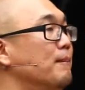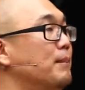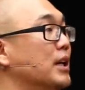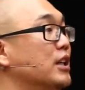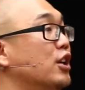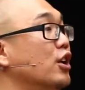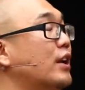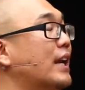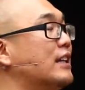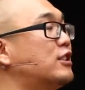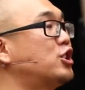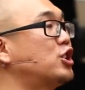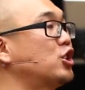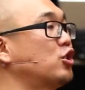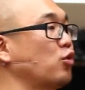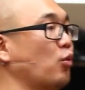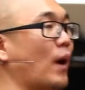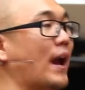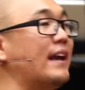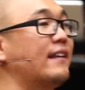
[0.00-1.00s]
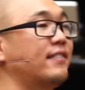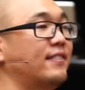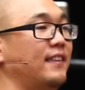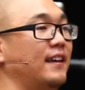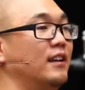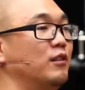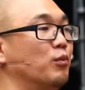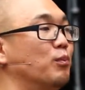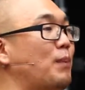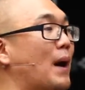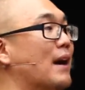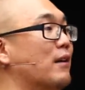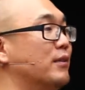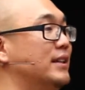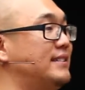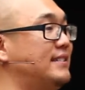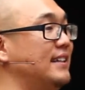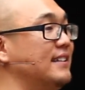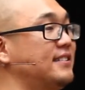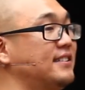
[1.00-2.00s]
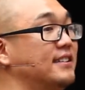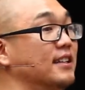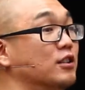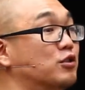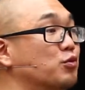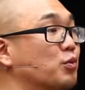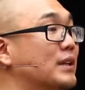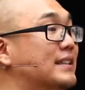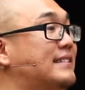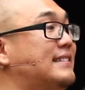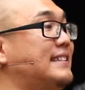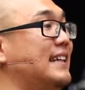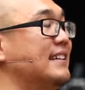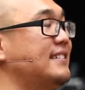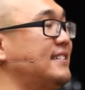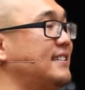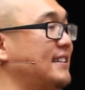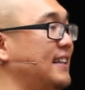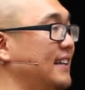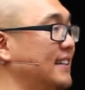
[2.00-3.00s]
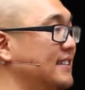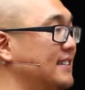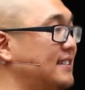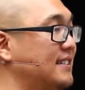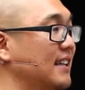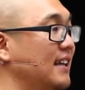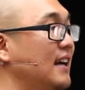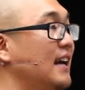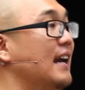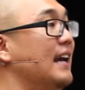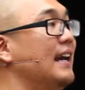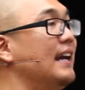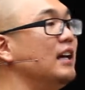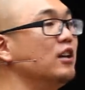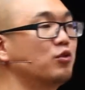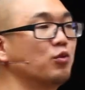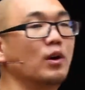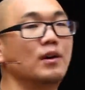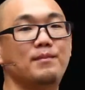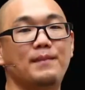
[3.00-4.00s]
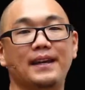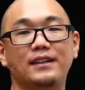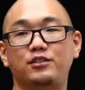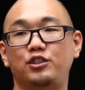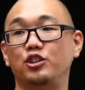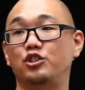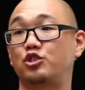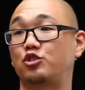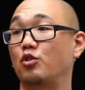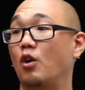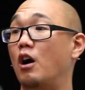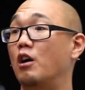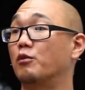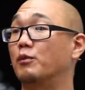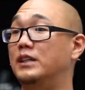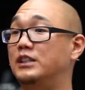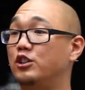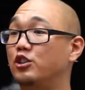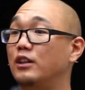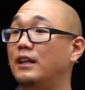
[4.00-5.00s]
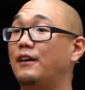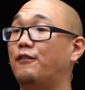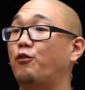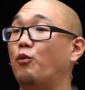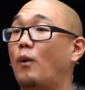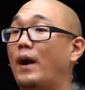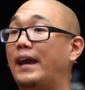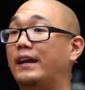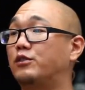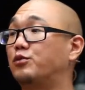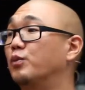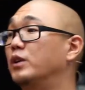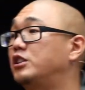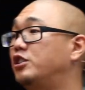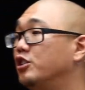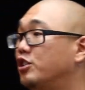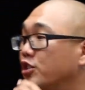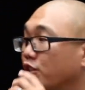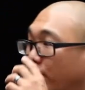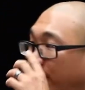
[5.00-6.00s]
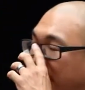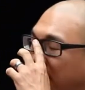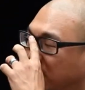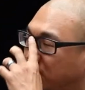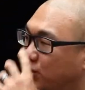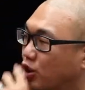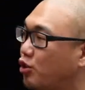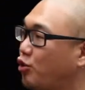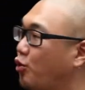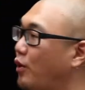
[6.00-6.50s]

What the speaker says: But you get strengthened by resistance. Resistance is what makes you strong. When you lift weights, what you're doing is you're